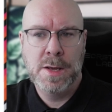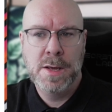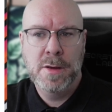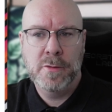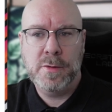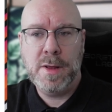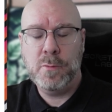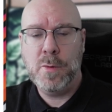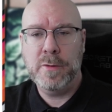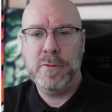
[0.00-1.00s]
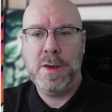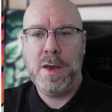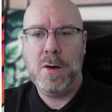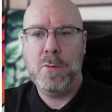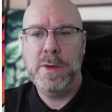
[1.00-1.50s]
So that was
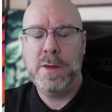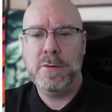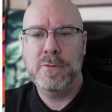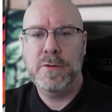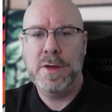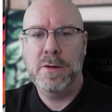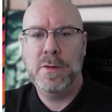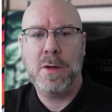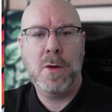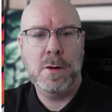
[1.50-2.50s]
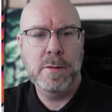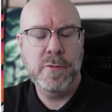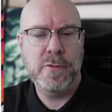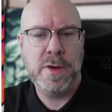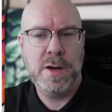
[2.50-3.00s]
how we configure the columns
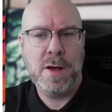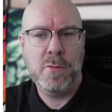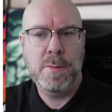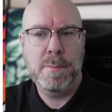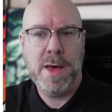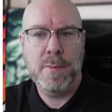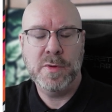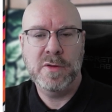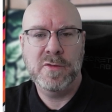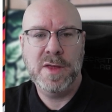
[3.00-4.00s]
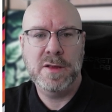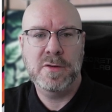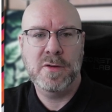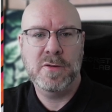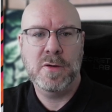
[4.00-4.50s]
and how we map the
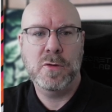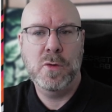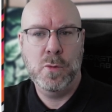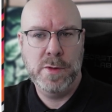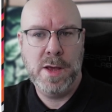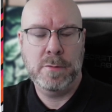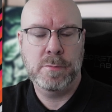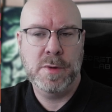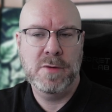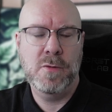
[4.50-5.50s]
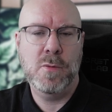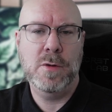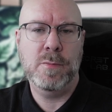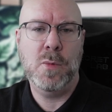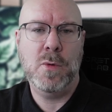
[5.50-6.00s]
statuses to that. If you
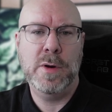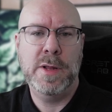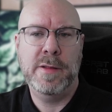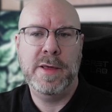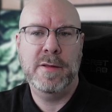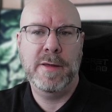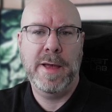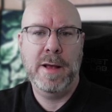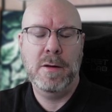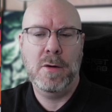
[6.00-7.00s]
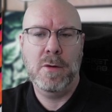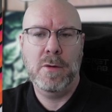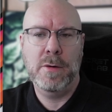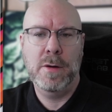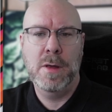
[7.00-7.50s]
want more in detail
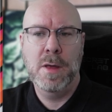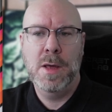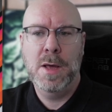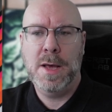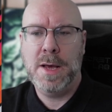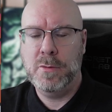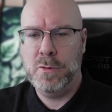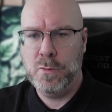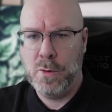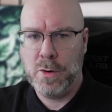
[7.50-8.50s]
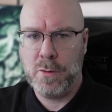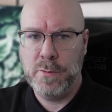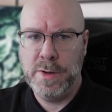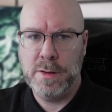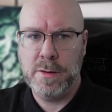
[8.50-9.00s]
on how to work
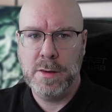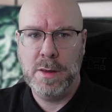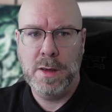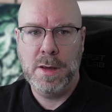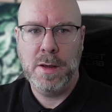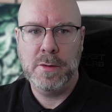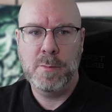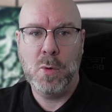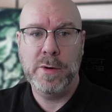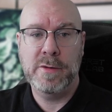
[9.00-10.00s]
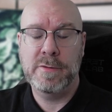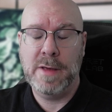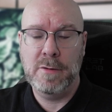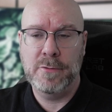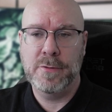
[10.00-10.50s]
with the board
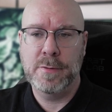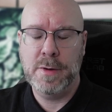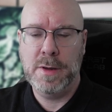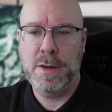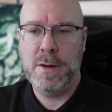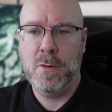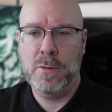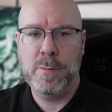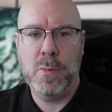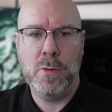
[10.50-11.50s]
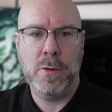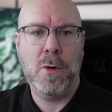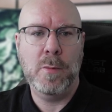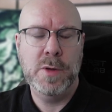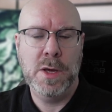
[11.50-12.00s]
itself or the board
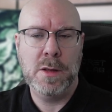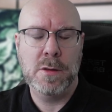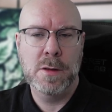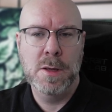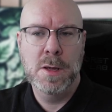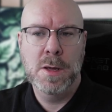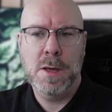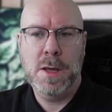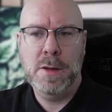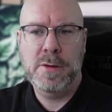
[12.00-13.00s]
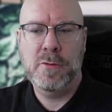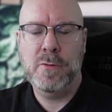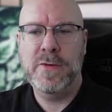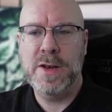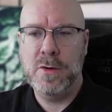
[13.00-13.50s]
object, there's a
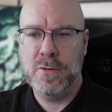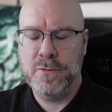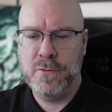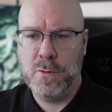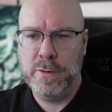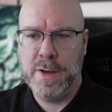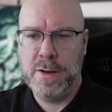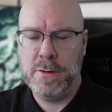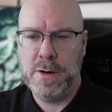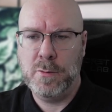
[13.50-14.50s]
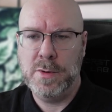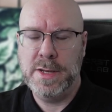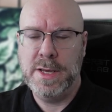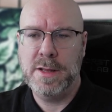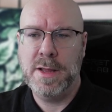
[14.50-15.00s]
video for that, and I will
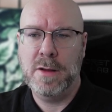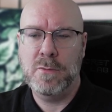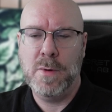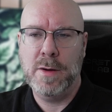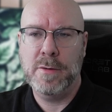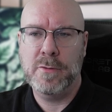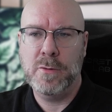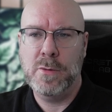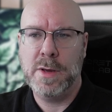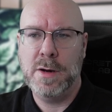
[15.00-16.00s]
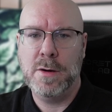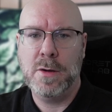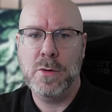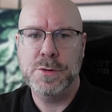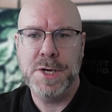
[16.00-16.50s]
link that one, so you can
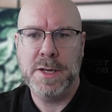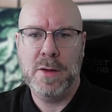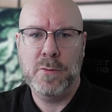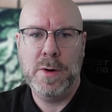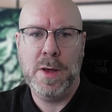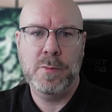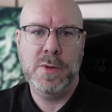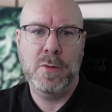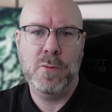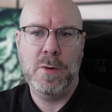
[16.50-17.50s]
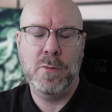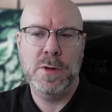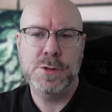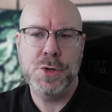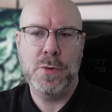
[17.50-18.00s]
go check that one out. That one will
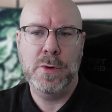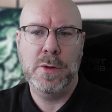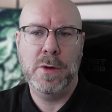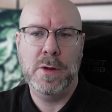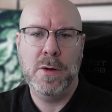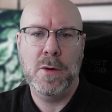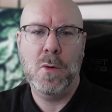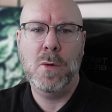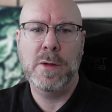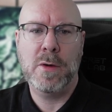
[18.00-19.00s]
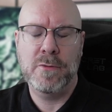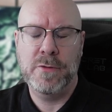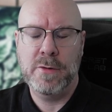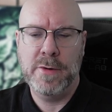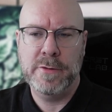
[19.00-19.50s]
show you all the
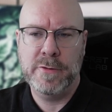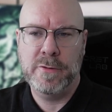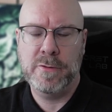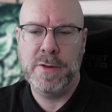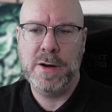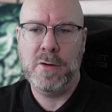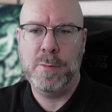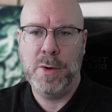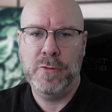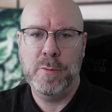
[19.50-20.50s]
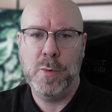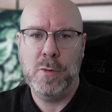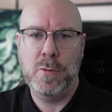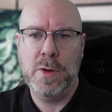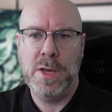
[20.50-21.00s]
configurations that are possible
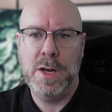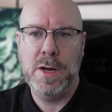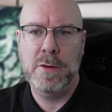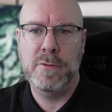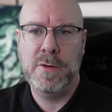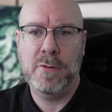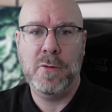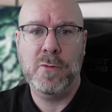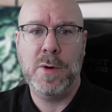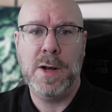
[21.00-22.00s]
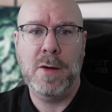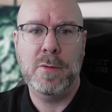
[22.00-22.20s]
in your software cloud.